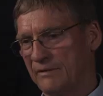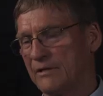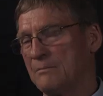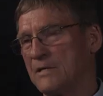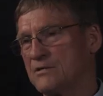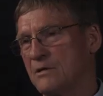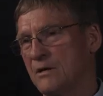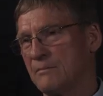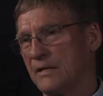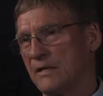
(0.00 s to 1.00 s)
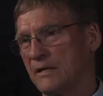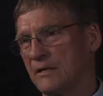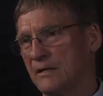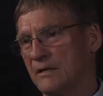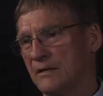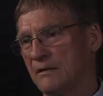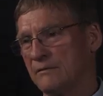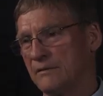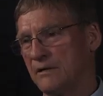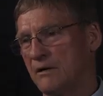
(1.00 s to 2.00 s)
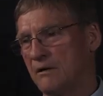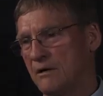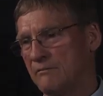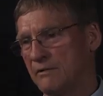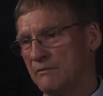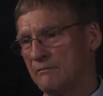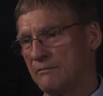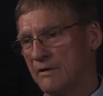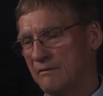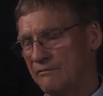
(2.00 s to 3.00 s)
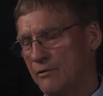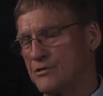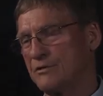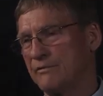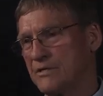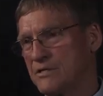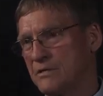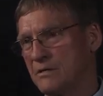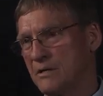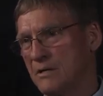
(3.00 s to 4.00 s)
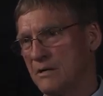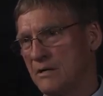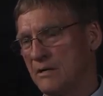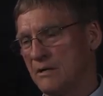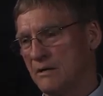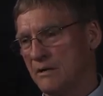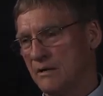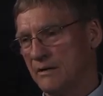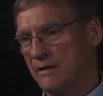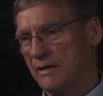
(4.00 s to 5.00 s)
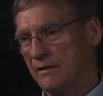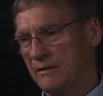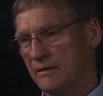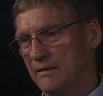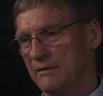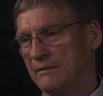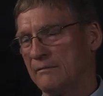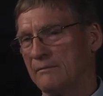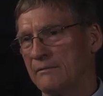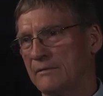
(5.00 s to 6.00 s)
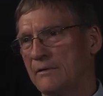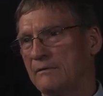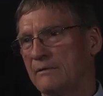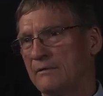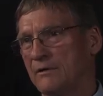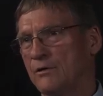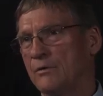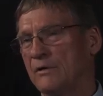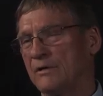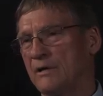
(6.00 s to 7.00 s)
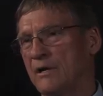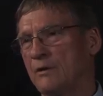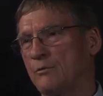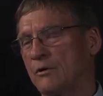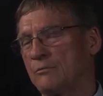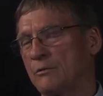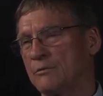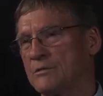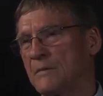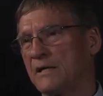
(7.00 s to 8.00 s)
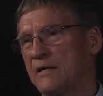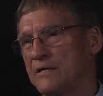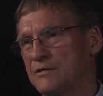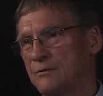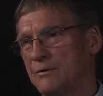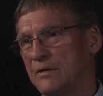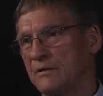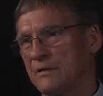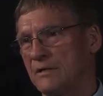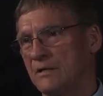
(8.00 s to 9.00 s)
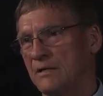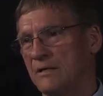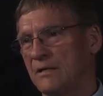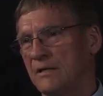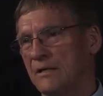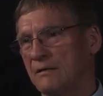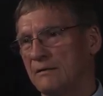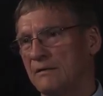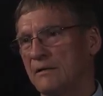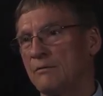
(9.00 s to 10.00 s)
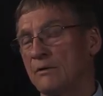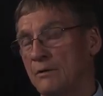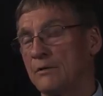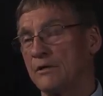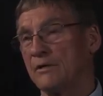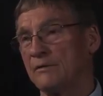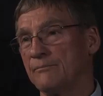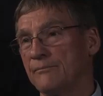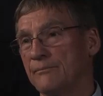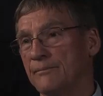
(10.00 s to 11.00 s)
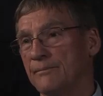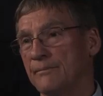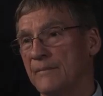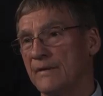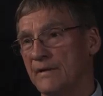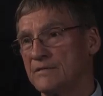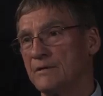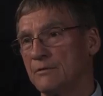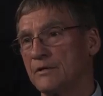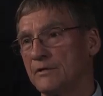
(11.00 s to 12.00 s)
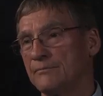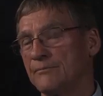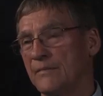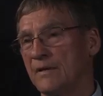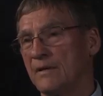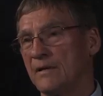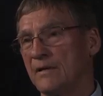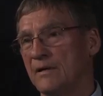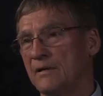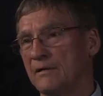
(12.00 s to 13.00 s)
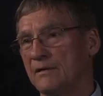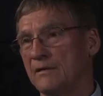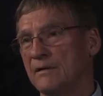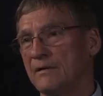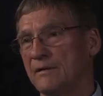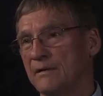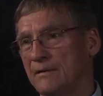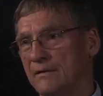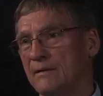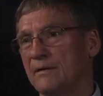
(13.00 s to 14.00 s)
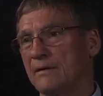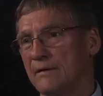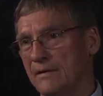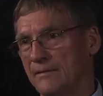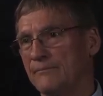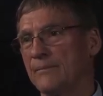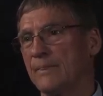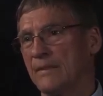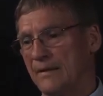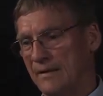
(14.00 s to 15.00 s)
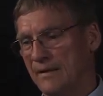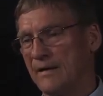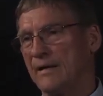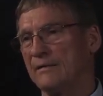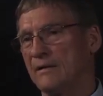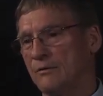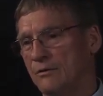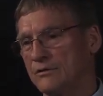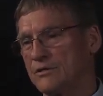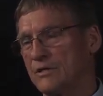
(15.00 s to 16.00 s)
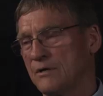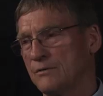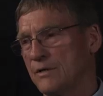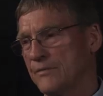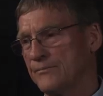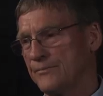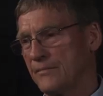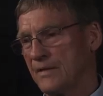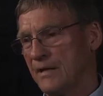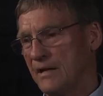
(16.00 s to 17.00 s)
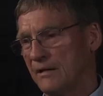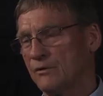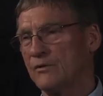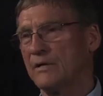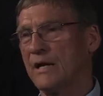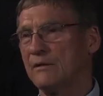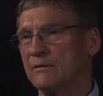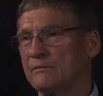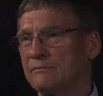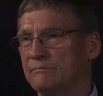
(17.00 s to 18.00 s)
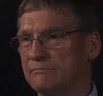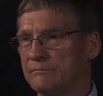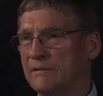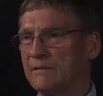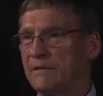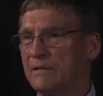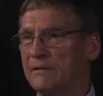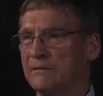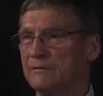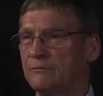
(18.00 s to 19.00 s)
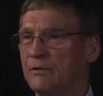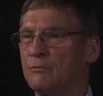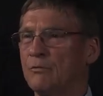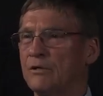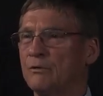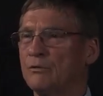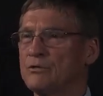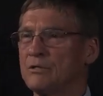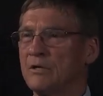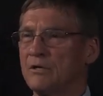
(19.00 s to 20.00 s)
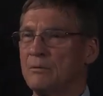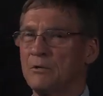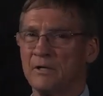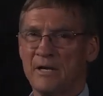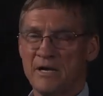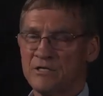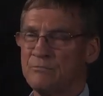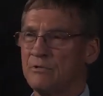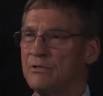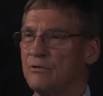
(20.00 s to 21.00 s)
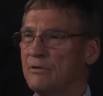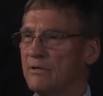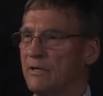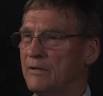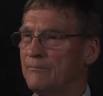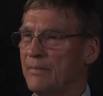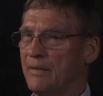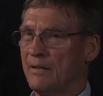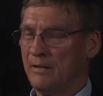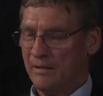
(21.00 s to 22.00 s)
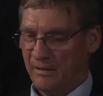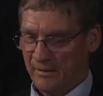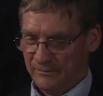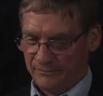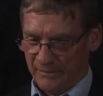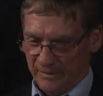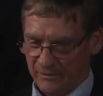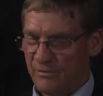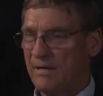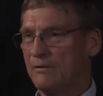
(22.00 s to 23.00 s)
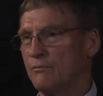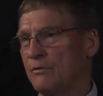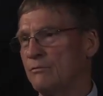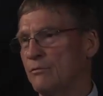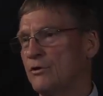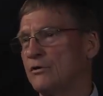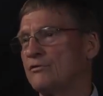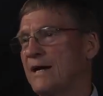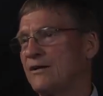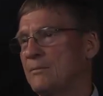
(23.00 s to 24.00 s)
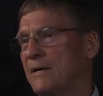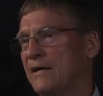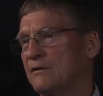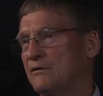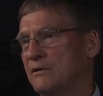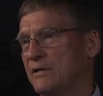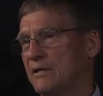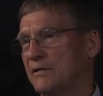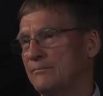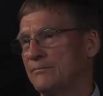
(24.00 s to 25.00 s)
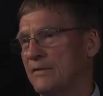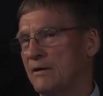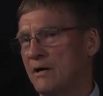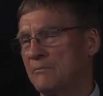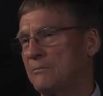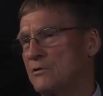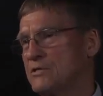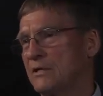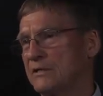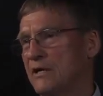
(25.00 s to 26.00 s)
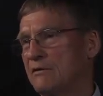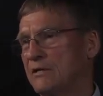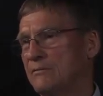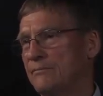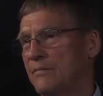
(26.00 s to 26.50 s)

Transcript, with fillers: Vietnamese Army, uh, the Ar Arvin first Division, uh, and uh, th the unit that I worked with was a mechanized unit. And they were, they were good. They were good. Yes, they were good. First Division uh, had a good reputation. Yeah, yeah. And also uh, I learned how uh, when, when you lose communication, when you're on a, uh, tra when you're a track commander on a Army personnel carrier,